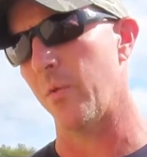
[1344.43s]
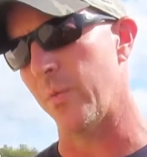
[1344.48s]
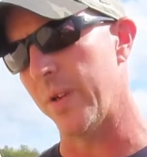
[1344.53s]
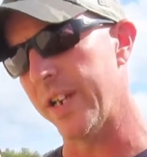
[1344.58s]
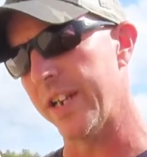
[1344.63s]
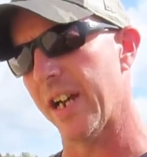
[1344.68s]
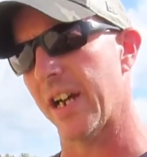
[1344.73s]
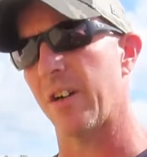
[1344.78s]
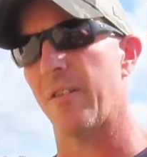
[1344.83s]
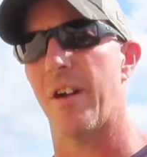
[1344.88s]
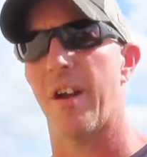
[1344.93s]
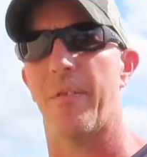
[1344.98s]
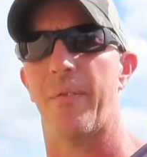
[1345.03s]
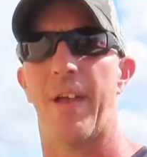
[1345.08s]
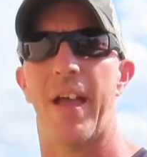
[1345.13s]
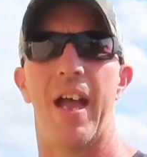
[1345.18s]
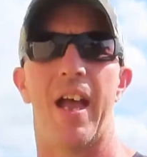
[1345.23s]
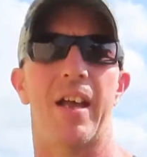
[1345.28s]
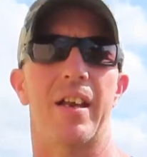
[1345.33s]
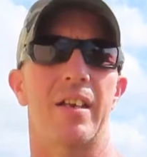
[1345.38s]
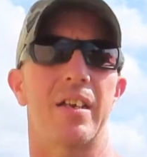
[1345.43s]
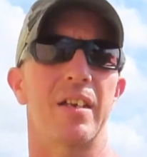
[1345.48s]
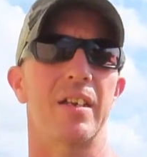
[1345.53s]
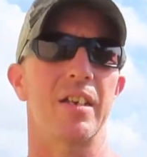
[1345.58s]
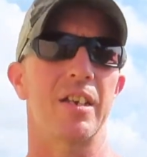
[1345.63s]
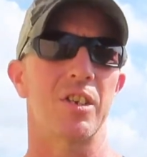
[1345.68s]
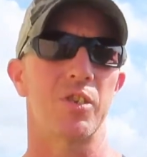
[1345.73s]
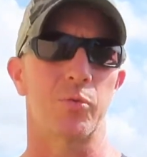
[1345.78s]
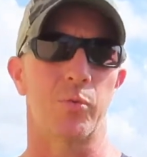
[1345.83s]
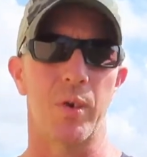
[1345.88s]
we got around that
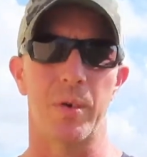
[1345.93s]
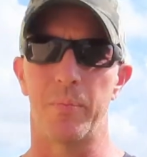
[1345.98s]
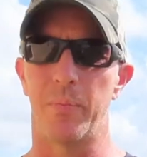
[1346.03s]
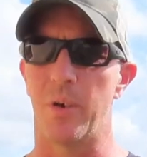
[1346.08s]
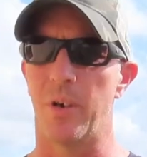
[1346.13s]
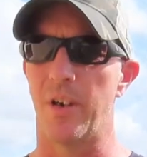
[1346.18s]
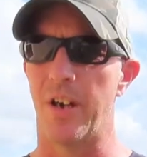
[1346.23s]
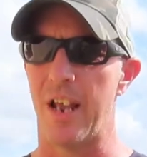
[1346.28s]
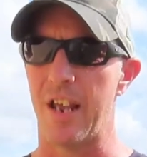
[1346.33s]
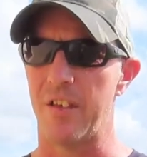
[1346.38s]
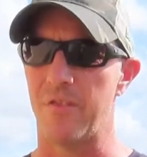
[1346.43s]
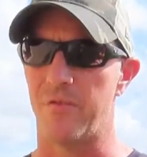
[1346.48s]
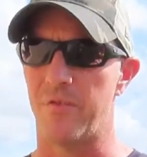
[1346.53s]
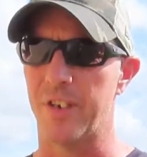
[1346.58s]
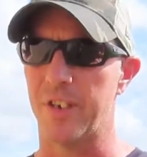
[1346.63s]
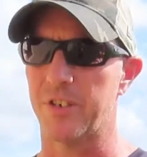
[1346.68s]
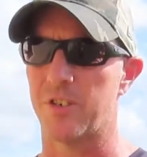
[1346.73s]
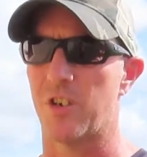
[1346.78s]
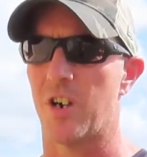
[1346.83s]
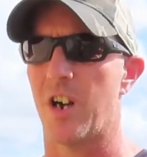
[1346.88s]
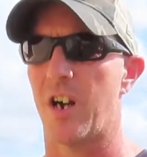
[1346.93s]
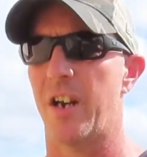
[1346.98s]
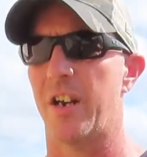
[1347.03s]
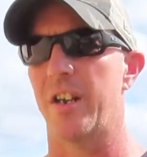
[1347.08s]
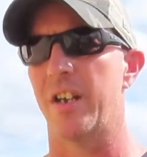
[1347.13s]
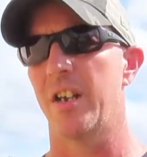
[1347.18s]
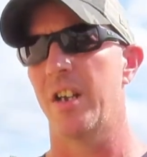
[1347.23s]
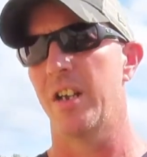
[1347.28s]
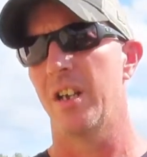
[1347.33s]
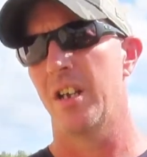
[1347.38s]
is we put a
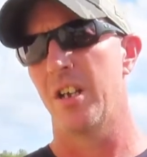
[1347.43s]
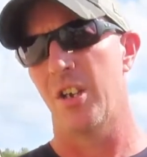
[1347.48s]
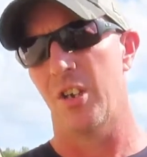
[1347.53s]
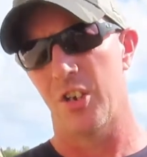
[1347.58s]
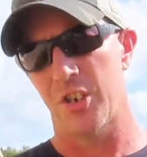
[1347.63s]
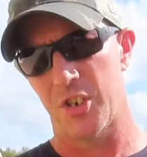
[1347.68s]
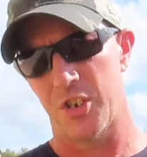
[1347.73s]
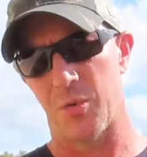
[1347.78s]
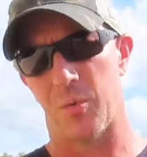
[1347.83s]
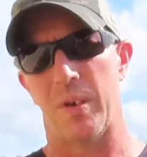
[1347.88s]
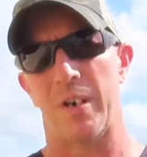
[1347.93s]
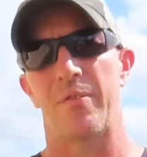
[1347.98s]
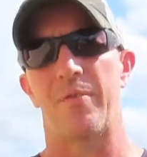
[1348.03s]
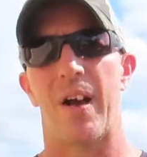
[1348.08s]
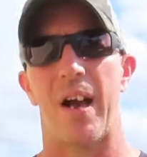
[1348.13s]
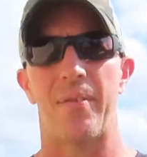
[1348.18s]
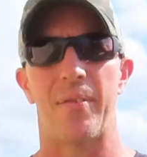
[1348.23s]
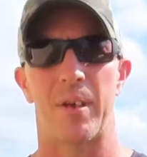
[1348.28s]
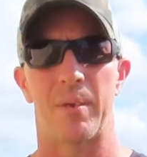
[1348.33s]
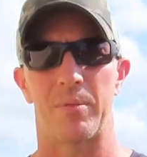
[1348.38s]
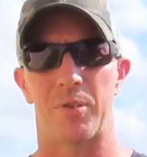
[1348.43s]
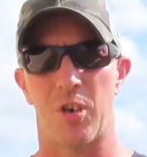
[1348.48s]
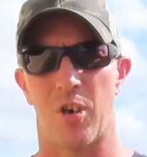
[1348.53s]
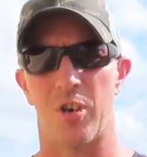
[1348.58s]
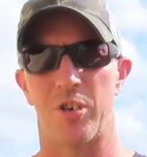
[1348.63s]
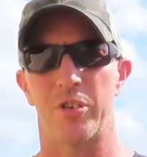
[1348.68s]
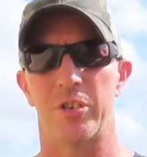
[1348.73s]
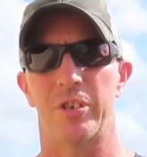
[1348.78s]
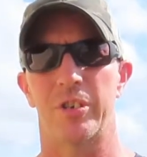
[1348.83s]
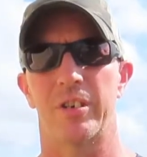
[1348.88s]
Victron 25 amp
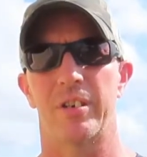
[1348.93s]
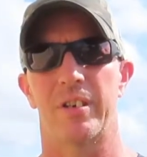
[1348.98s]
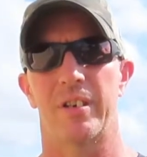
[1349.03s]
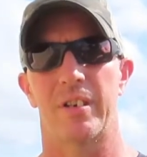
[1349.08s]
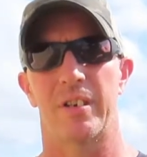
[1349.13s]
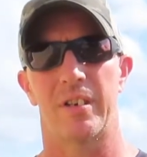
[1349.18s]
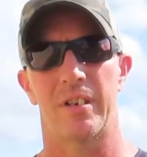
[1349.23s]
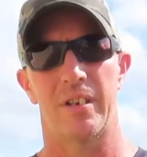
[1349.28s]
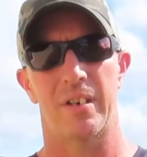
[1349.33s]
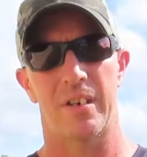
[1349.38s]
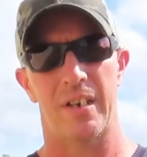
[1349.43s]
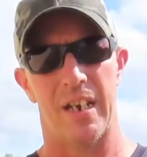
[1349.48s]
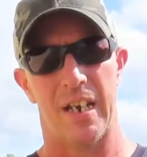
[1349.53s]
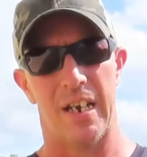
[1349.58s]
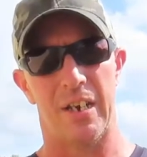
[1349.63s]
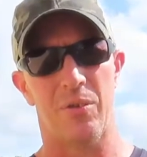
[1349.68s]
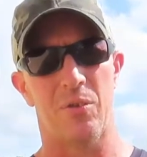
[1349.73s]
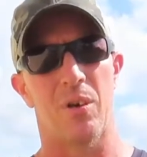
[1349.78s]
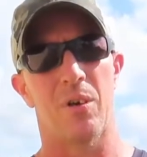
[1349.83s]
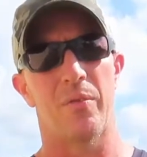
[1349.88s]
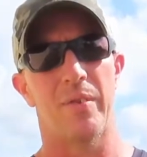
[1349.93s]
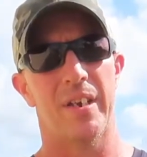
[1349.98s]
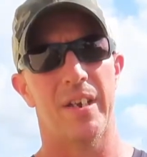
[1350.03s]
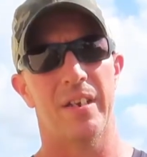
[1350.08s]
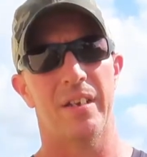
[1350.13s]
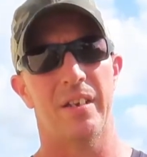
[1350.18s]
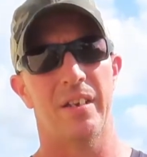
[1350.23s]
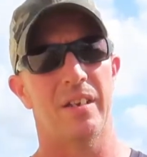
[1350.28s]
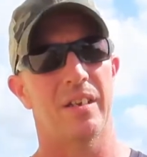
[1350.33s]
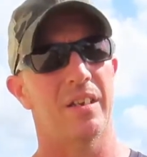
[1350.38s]
charger into our
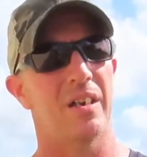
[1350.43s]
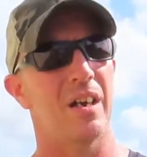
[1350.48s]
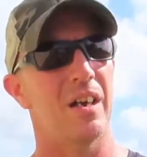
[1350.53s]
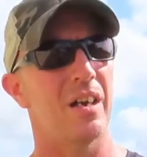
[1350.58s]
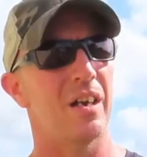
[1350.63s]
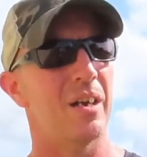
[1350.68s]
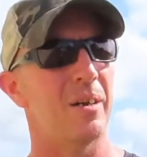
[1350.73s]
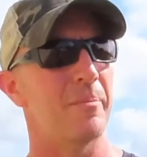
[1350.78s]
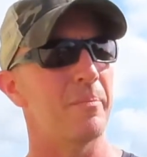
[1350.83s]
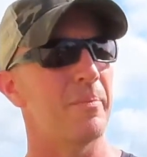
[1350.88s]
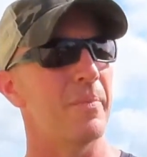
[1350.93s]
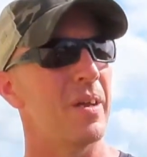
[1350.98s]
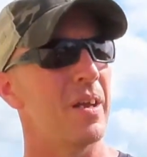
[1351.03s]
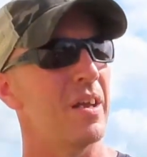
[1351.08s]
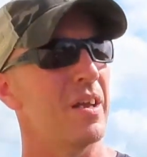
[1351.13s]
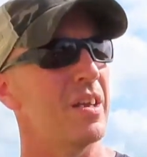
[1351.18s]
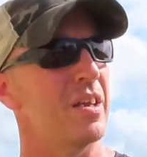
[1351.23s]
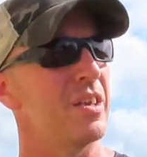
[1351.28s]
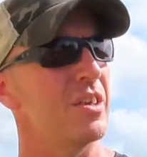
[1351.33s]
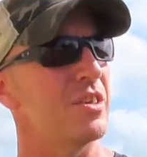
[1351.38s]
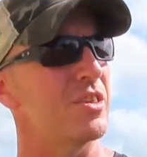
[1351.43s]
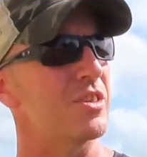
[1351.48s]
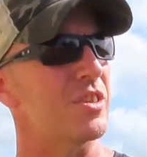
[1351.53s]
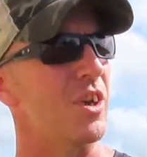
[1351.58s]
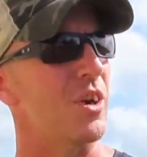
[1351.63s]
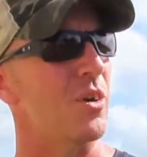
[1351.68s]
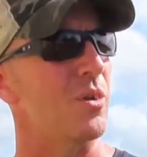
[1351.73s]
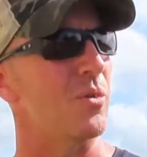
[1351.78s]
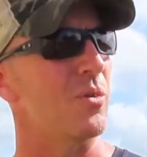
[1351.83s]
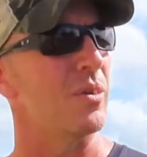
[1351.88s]
rig.
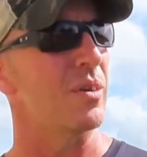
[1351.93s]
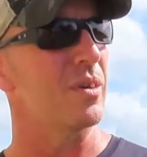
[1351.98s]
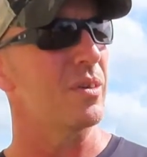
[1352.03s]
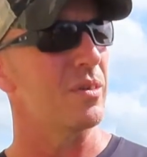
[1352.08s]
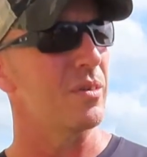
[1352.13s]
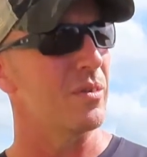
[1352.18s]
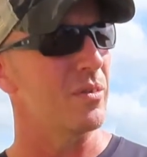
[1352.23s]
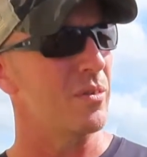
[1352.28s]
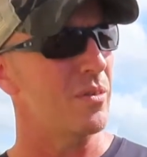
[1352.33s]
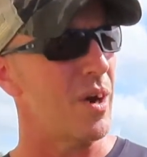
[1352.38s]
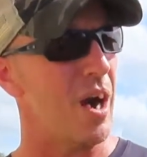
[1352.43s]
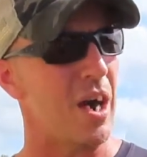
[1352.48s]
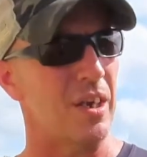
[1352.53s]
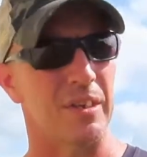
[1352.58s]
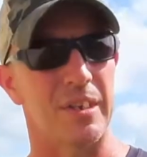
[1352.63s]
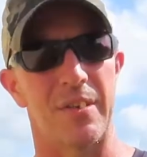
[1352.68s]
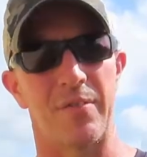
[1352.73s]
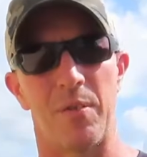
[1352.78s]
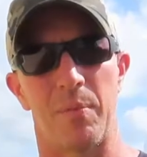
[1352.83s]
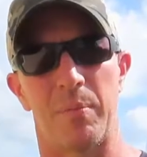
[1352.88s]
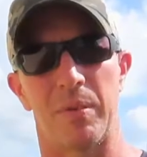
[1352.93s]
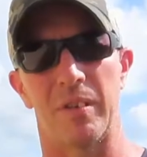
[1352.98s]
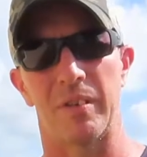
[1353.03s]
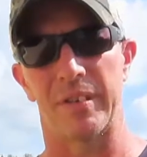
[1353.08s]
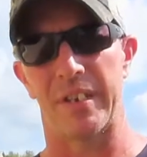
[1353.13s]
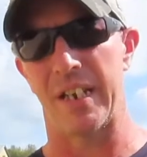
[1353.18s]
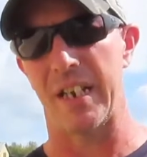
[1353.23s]
So I'll leave it plugged